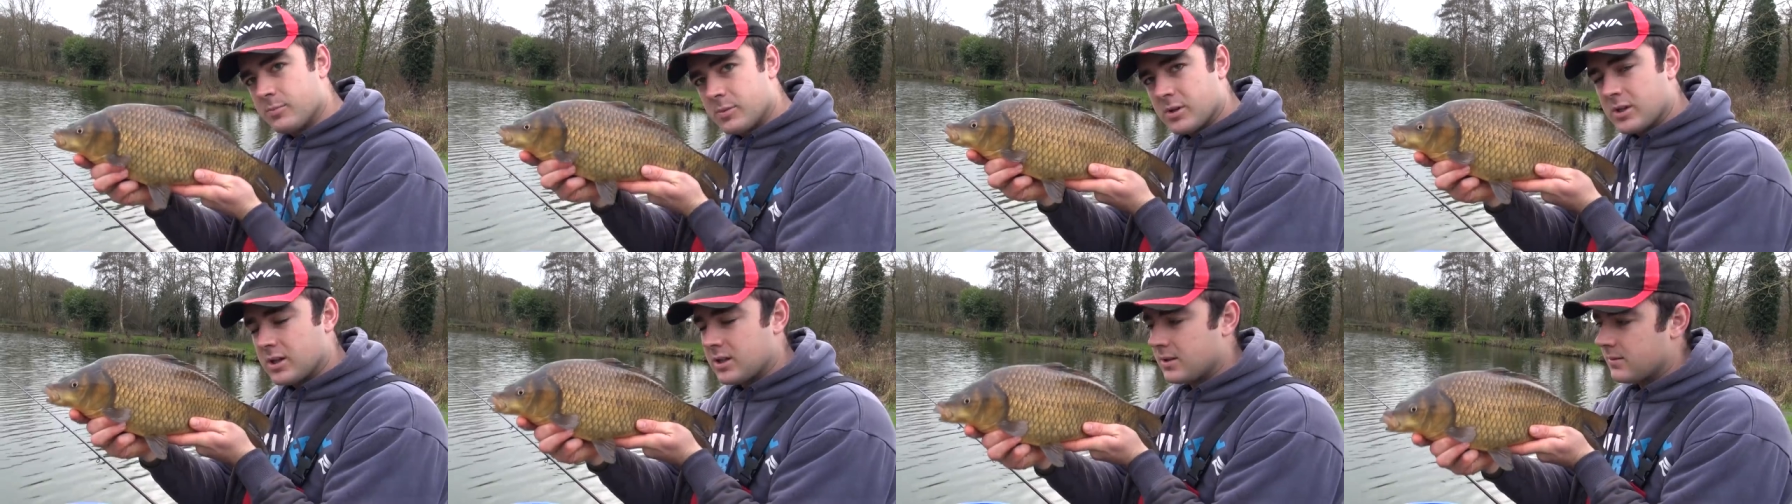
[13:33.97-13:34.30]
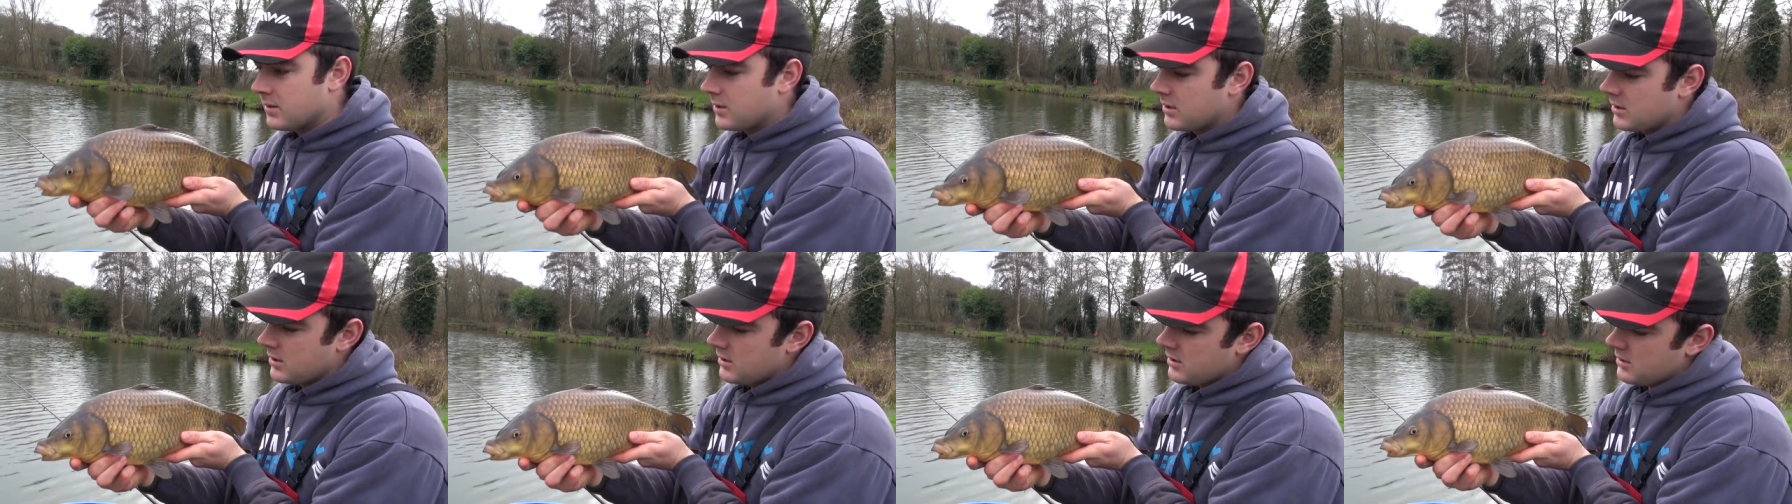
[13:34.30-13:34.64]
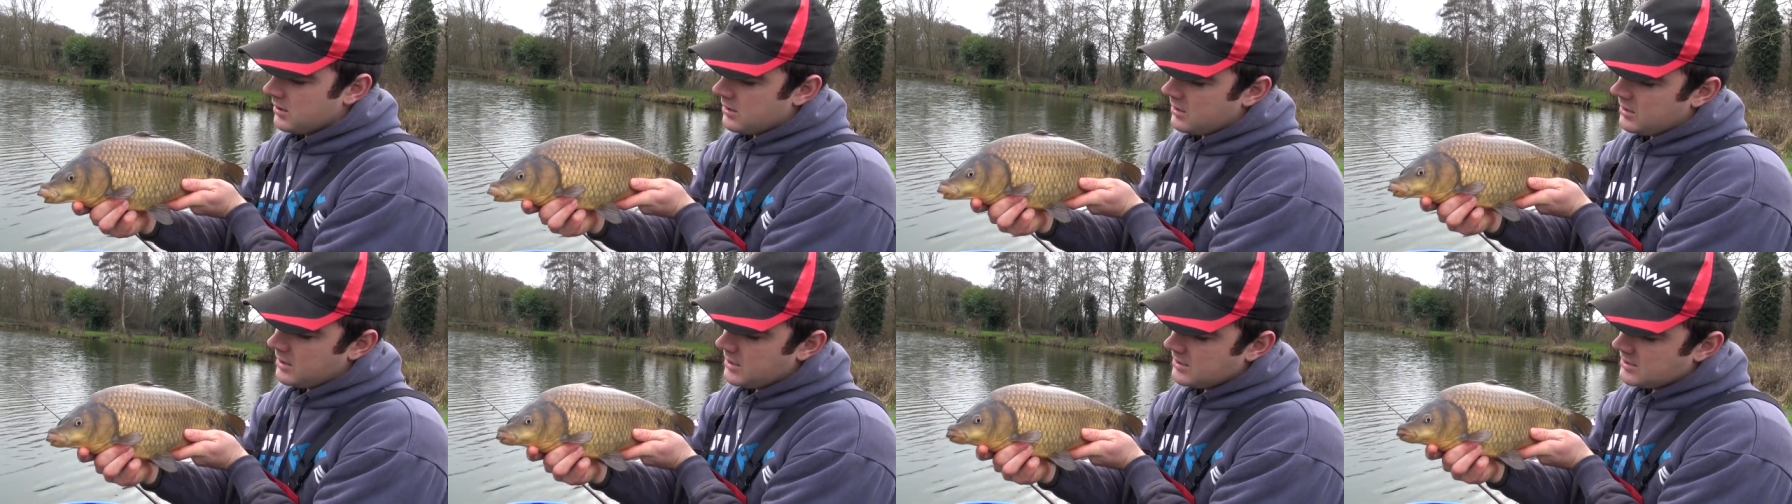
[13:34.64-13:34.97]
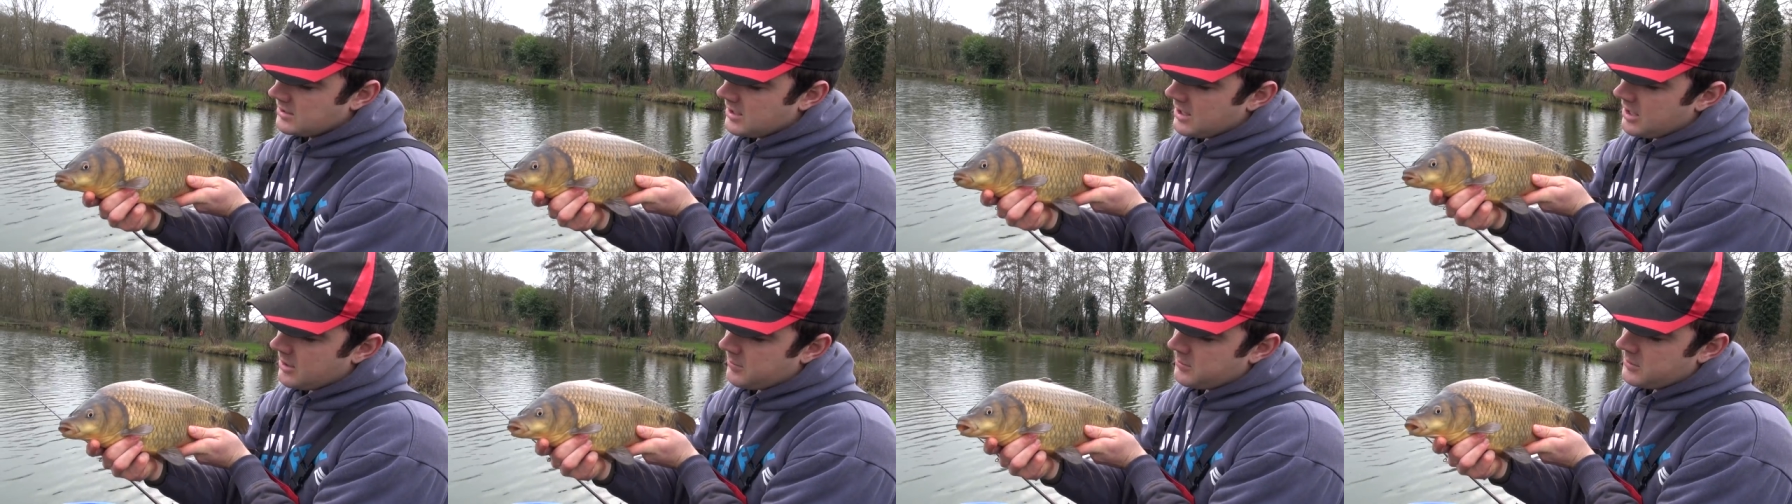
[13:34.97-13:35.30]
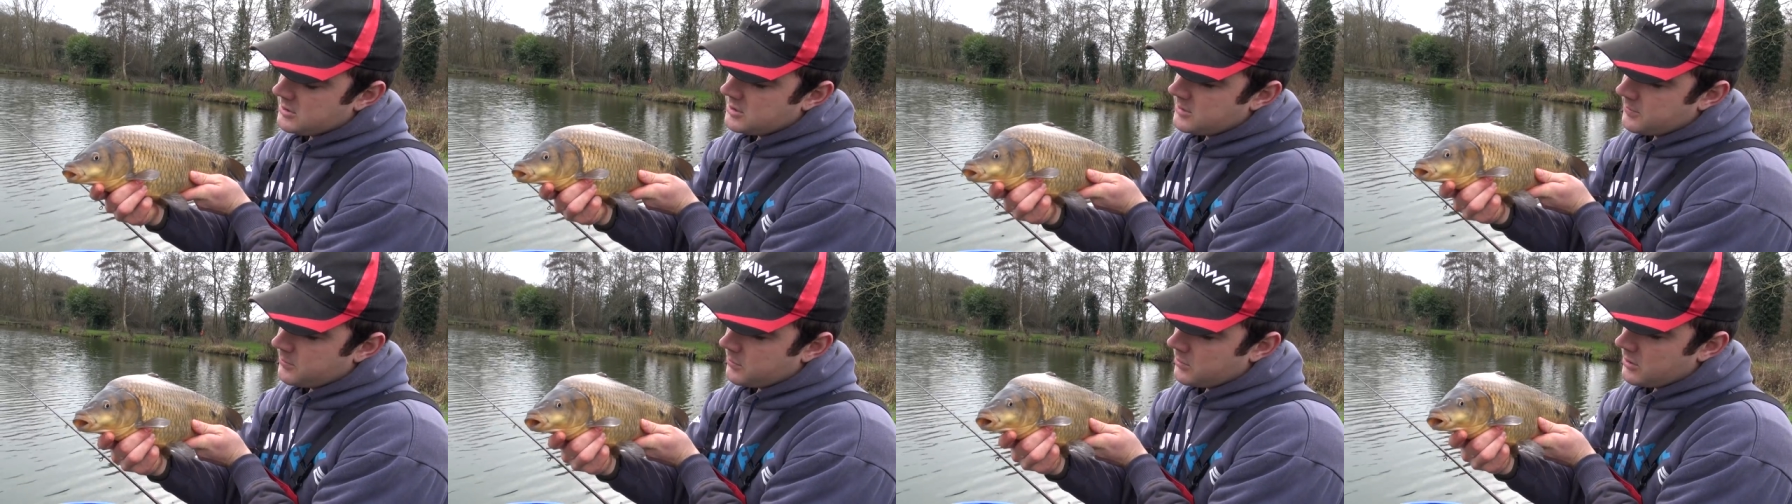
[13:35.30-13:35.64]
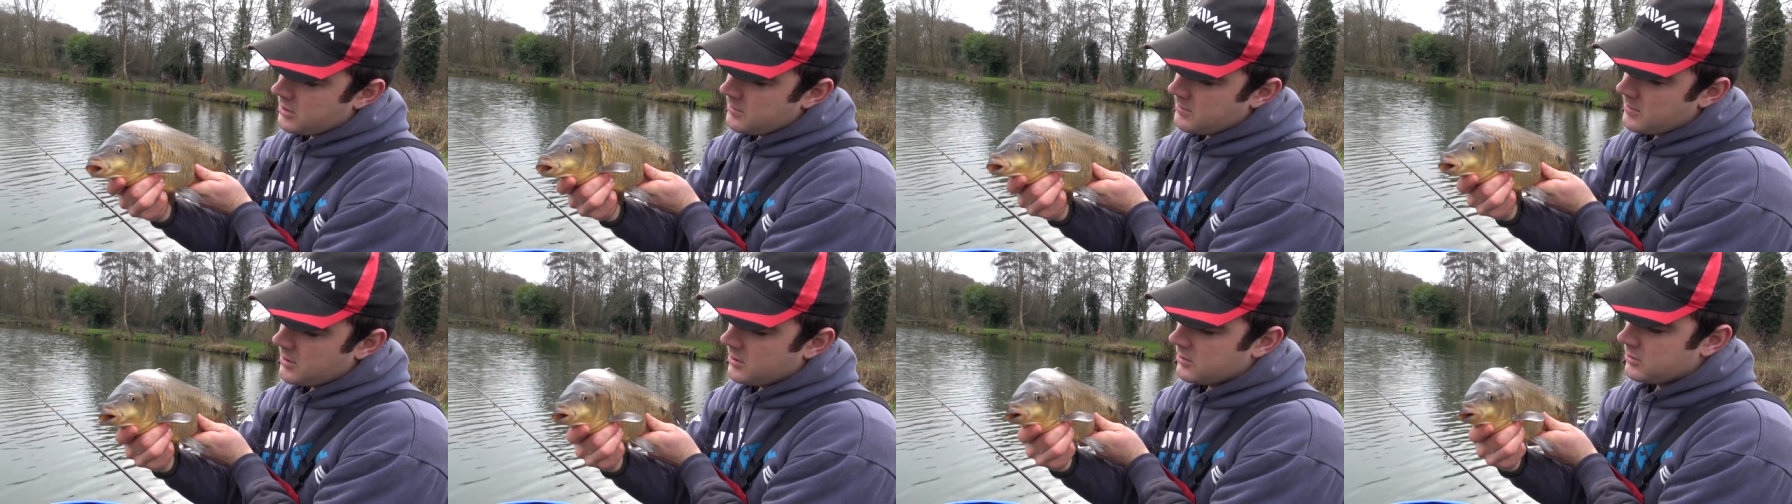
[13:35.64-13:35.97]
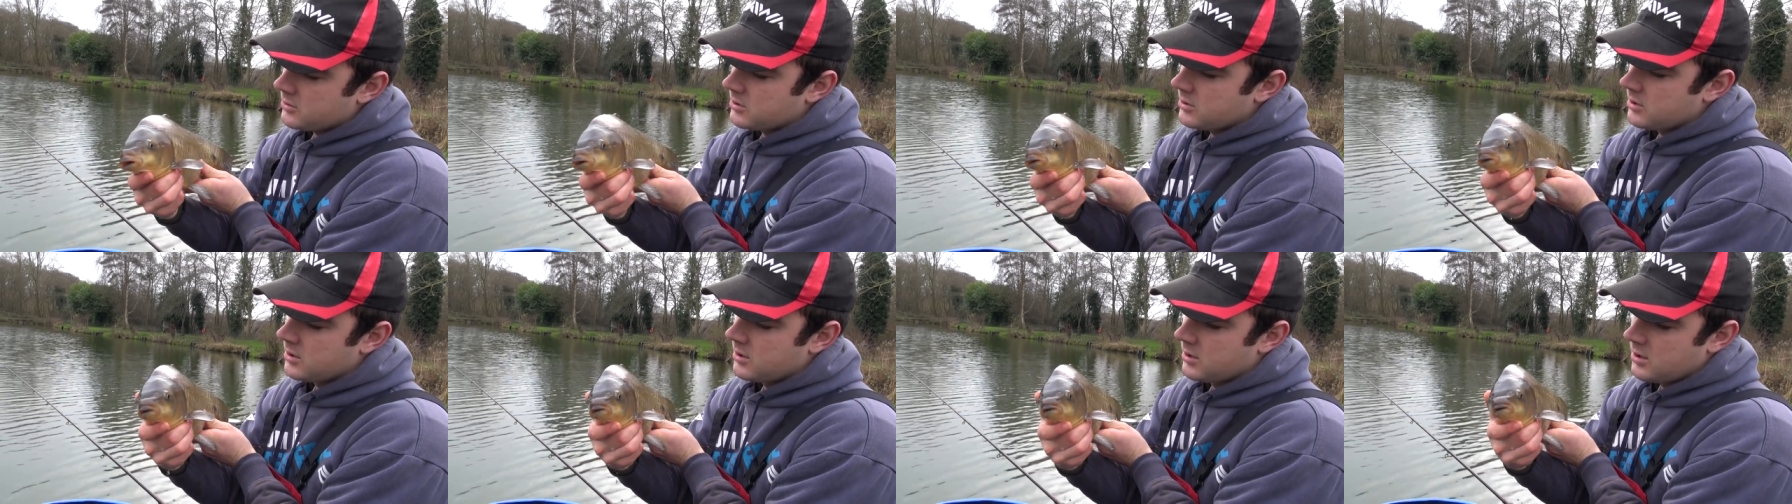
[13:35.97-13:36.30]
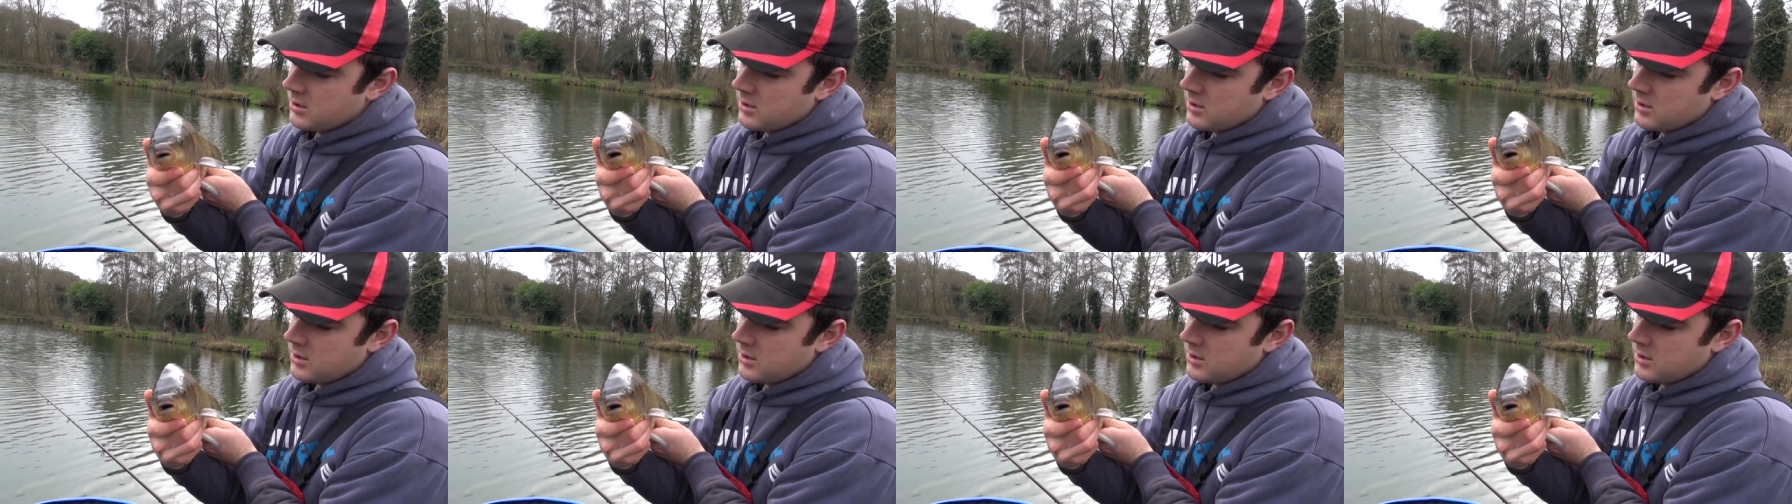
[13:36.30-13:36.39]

but these are happy to pretty much